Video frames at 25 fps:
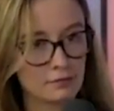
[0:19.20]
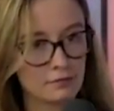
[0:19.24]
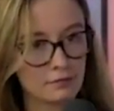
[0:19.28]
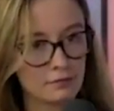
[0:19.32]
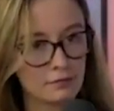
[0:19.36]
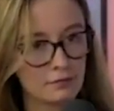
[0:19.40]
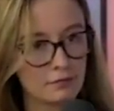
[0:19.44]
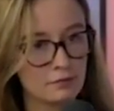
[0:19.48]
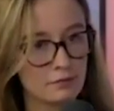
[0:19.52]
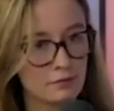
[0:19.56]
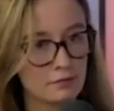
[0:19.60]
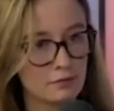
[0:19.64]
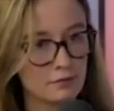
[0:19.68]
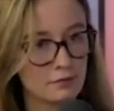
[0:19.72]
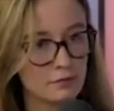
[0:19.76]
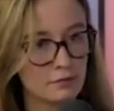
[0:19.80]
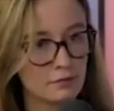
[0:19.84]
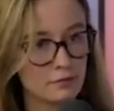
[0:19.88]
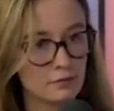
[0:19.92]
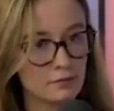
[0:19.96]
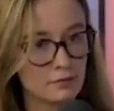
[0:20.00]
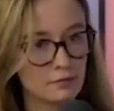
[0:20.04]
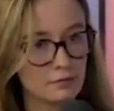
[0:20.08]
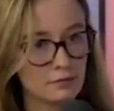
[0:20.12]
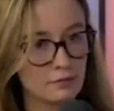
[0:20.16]

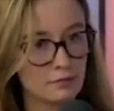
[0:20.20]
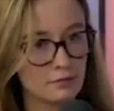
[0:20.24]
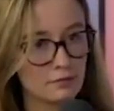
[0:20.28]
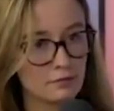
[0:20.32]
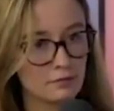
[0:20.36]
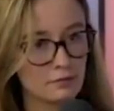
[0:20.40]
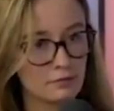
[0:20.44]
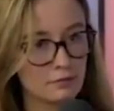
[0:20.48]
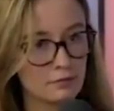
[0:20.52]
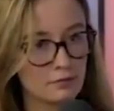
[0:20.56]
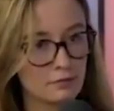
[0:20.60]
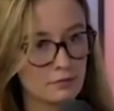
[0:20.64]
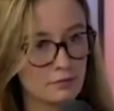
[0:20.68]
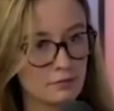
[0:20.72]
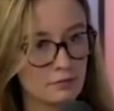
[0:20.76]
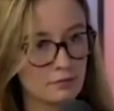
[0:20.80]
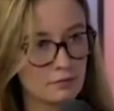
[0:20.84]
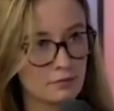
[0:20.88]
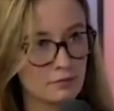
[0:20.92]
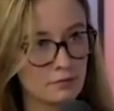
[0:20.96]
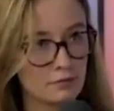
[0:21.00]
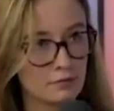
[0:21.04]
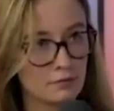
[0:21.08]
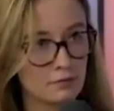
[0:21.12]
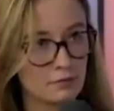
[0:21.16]

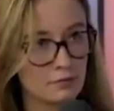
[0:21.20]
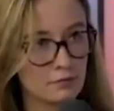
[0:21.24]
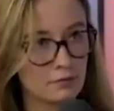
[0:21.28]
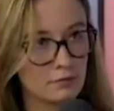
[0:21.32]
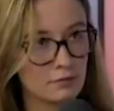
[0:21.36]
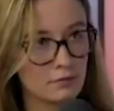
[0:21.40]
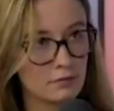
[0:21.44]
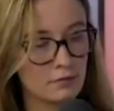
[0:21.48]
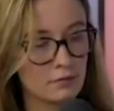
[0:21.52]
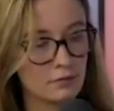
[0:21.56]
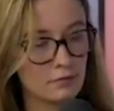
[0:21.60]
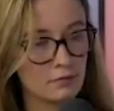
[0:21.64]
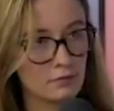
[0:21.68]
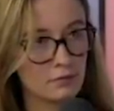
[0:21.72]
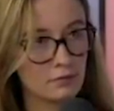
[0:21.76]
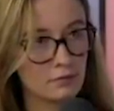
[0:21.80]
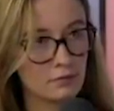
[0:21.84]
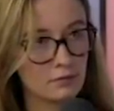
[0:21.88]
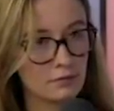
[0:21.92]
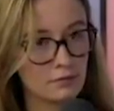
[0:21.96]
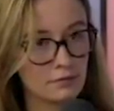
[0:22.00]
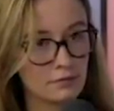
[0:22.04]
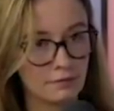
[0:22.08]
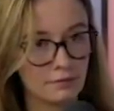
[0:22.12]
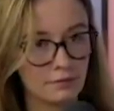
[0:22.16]

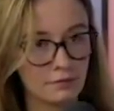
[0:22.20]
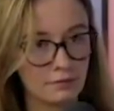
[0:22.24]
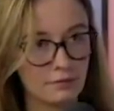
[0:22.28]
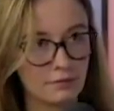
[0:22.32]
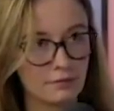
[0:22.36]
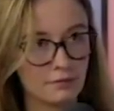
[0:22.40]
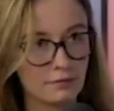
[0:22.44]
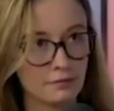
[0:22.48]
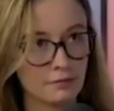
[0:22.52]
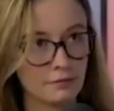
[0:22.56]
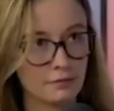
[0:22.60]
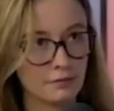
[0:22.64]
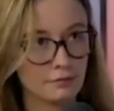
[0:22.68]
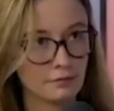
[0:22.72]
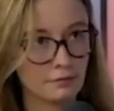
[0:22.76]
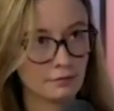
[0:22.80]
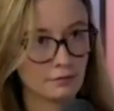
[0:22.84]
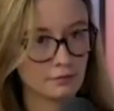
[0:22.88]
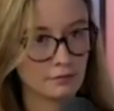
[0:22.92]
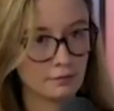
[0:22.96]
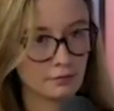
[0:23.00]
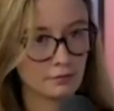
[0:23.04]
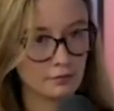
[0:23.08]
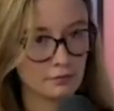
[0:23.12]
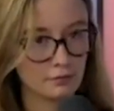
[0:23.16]

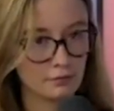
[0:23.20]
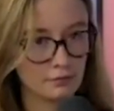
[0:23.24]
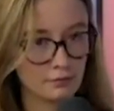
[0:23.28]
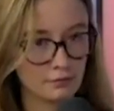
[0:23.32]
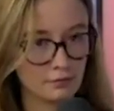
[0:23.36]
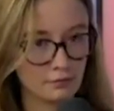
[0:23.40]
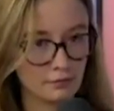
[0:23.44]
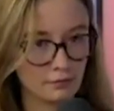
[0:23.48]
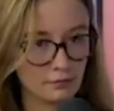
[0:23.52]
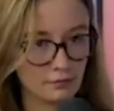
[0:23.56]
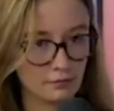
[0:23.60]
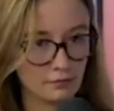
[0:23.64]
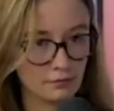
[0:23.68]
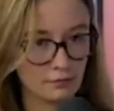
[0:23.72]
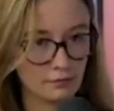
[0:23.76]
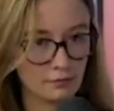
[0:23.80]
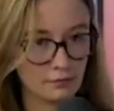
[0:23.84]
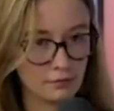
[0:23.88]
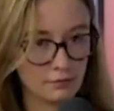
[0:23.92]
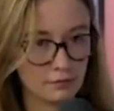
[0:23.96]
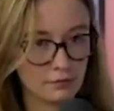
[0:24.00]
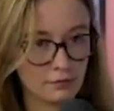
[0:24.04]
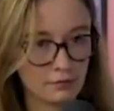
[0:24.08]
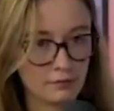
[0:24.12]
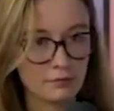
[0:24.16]

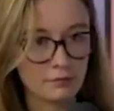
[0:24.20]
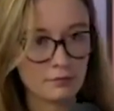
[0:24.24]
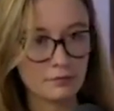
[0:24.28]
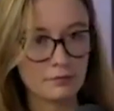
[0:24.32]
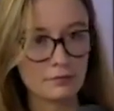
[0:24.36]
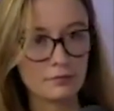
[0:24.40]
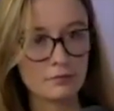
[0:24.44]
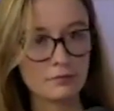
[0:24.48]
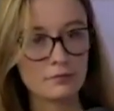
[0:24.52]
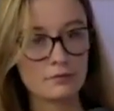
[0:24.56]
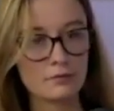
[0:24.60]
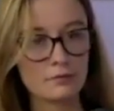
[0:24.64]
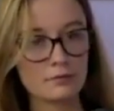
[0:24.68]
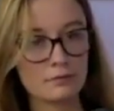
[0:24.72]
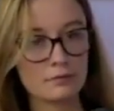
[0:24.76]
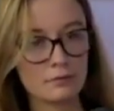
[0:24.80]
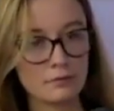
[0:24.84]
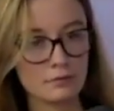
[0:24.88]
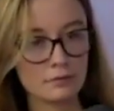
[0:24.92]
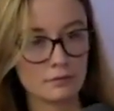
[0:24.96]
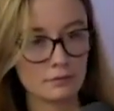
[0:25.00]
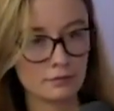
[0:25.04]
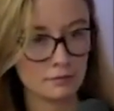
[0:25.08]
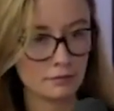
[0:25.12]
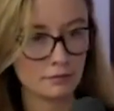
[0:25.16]

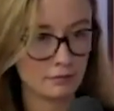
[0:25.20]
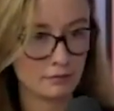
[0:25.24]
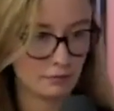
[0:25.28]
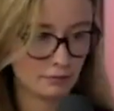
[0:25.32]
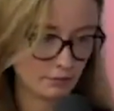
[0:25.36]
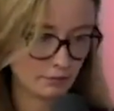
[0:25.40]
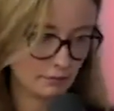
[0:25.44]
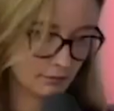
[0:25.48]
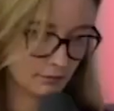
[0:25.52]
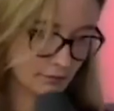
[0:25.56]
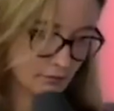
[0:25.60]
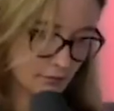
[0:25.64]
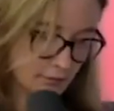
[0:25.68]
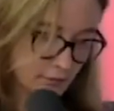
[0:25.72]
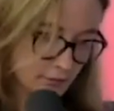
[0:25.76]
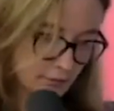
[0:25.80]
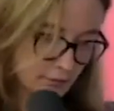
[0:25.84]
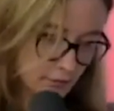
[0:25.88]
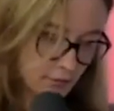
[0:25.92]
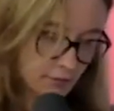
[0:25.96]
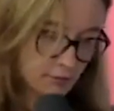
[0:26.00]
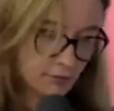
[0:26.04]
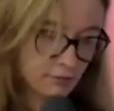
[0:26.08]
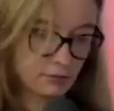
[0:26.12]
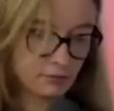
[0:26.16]

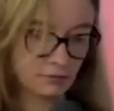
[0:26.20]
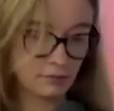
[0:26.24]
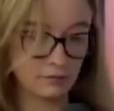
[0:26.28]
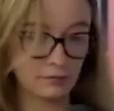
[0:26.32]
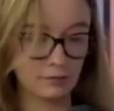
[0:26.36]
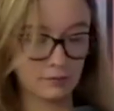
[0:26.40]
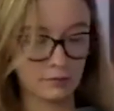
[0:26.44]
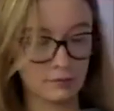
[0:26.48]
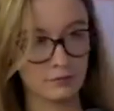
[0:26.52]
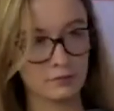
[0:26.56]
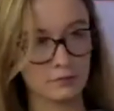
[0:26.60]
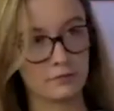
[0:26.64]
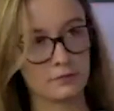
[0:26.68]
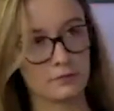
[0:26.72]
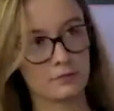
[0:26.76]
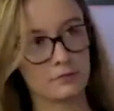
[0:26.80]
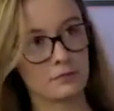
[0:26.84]
(silent)